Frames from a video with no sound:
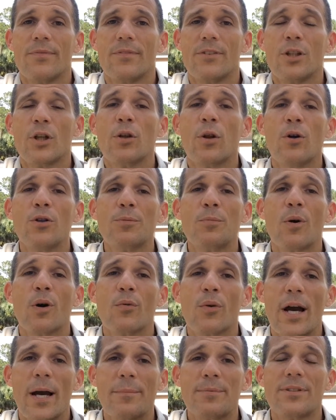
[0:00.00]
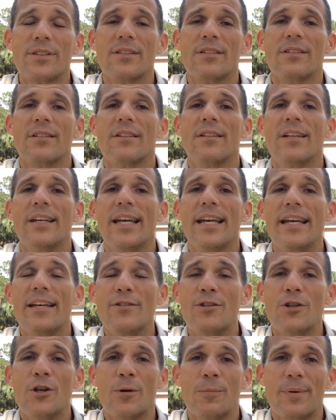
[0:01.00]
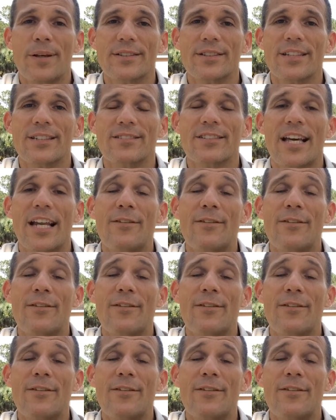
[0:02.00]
to close more reps into your business.